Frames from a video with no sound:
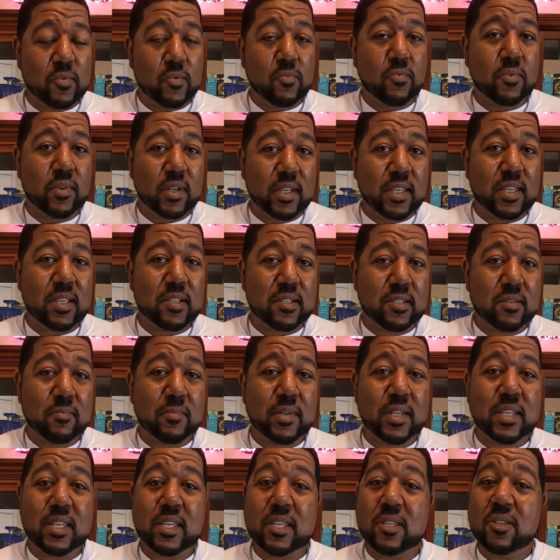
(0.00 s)
you want to get some
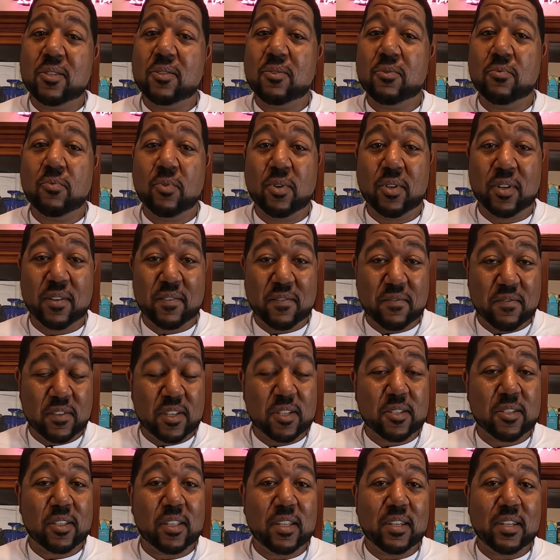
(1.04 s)
of these, you're gonna
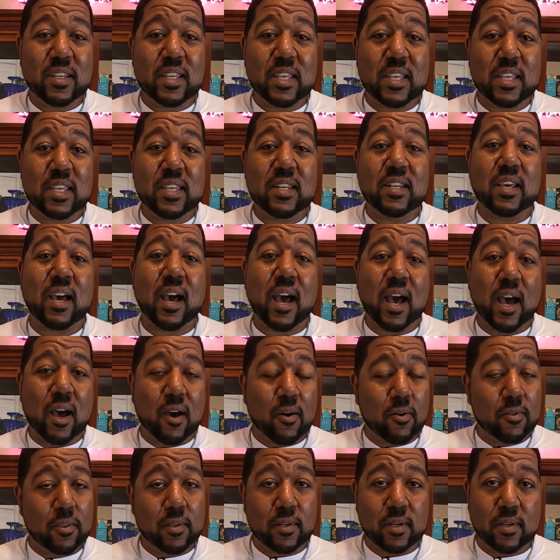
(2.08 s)
eventually need
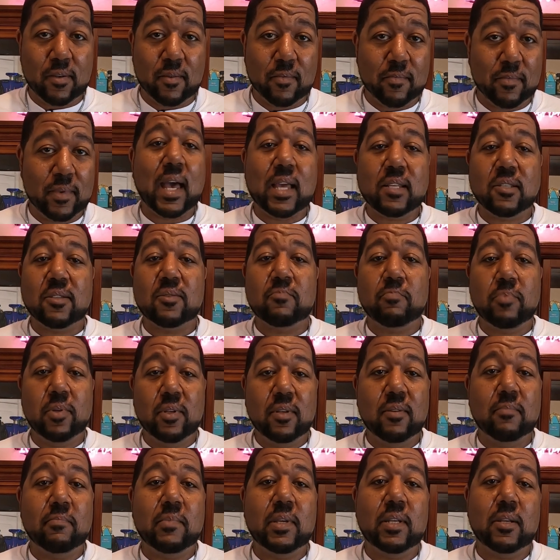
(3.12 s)
all of them. I just
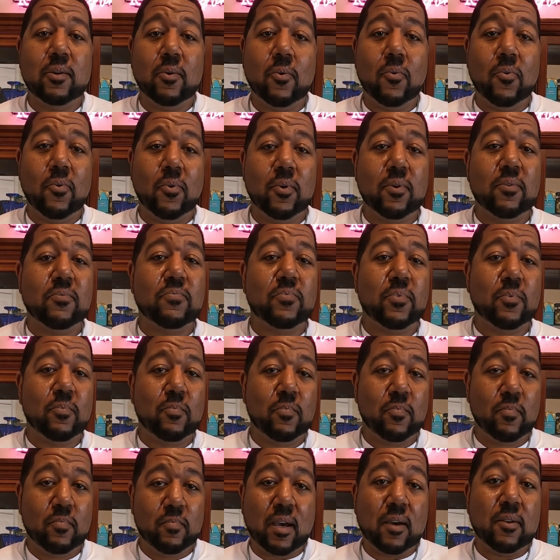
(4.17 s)
put them in the order
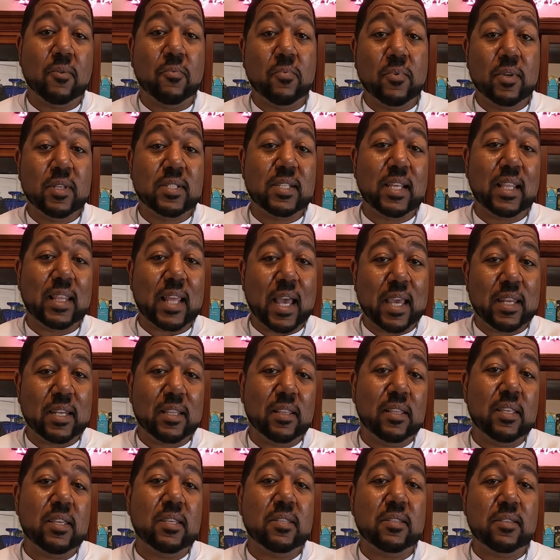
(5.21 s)
from the ones I like the
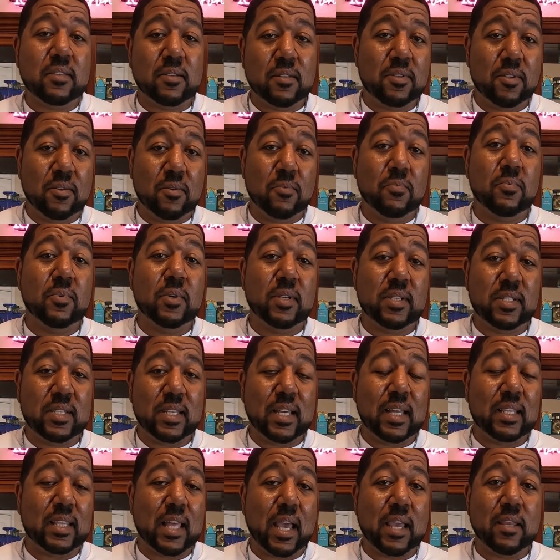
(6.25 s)
least and to the ones
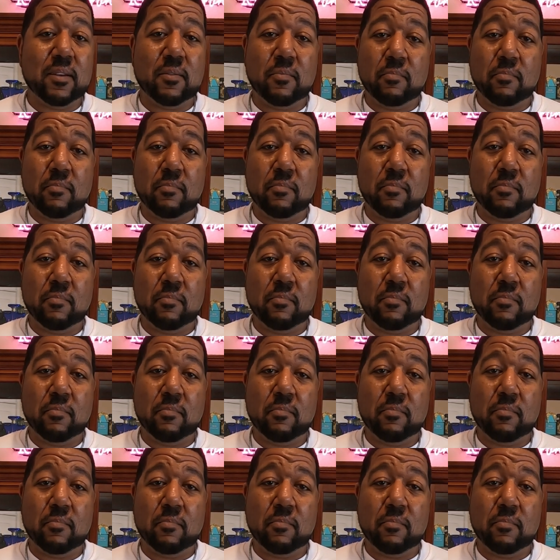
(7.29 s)
that I like the